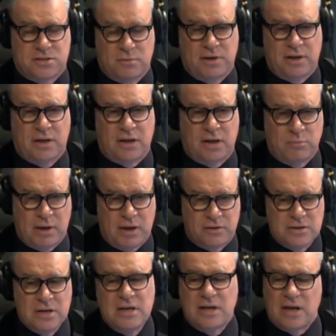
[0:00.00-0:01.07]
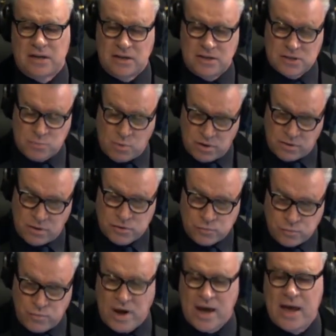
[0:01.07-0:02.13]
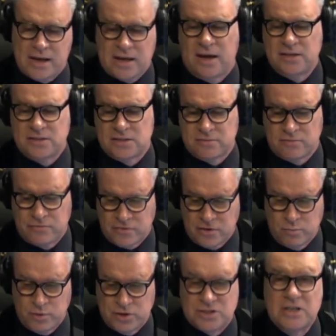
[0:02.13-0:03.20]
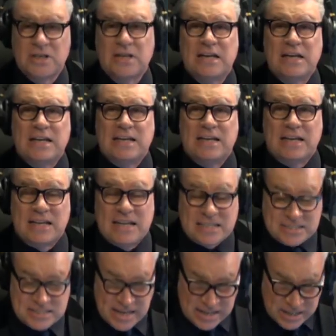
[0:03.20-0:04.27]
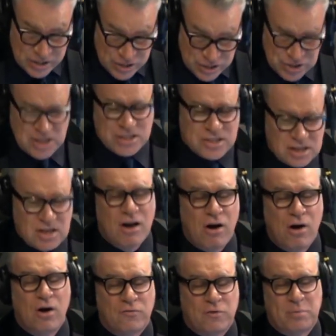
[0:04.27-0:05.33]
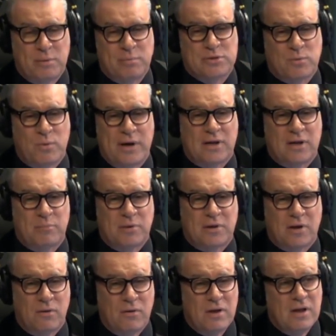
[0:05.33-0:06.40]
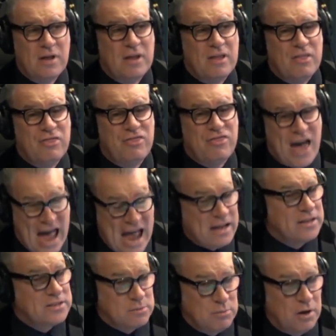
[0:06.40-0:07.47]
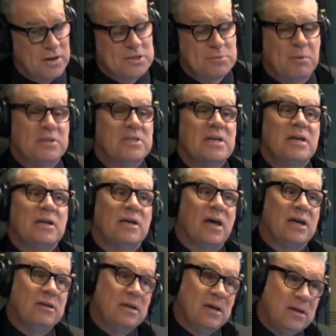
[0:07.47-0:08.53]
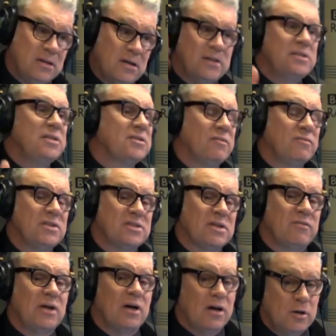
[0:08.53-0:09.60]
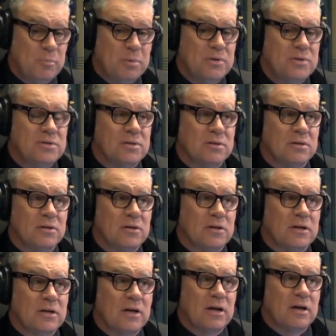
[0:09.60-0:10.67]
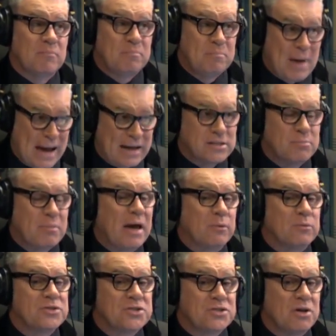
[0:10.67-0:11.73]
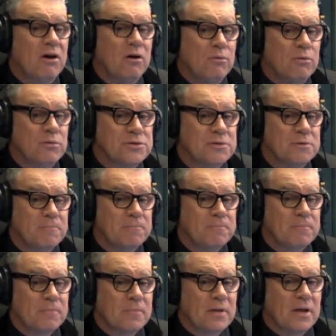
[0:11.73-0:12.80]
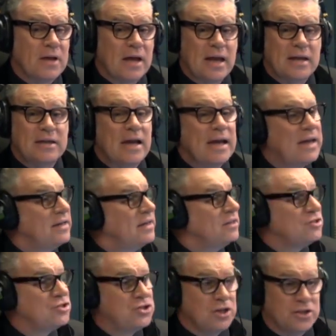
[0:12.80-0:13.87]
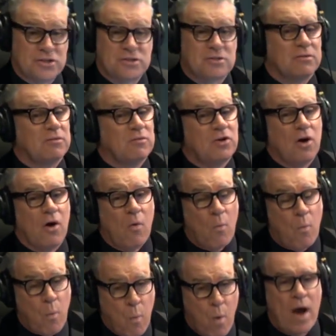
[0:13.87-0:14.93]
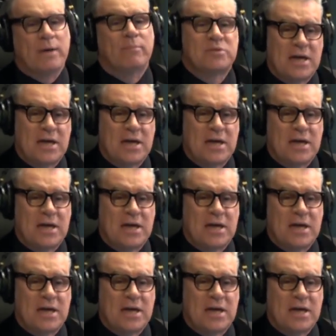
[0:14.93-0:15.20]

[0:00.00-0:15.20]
when it came out, and it is one of those rare cases of a film which it's taken this long for people to wake up and go, "That is a masterpiece." And in 1977, it opened back to back with Star Wars. Ah. And and it just got wiped